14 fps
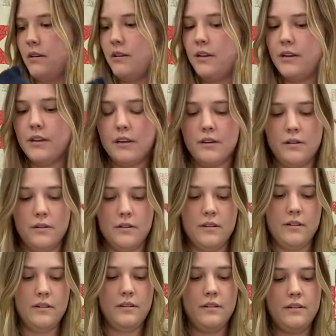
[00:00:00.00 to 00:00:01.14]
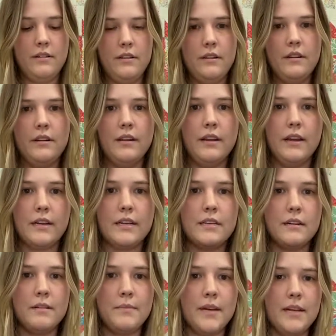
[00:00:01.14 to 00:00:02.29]
So next
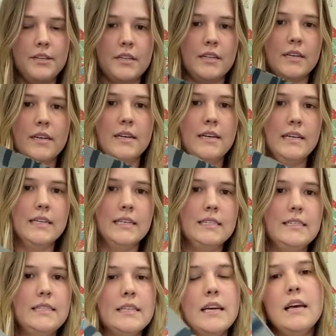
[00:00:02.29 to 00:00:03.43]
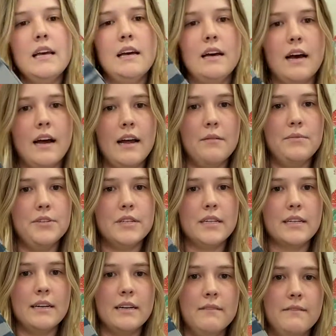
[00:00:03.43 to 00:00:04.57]
on my agenda is I am just
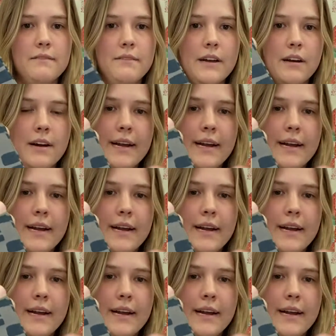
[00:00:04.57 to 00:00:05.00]
going to very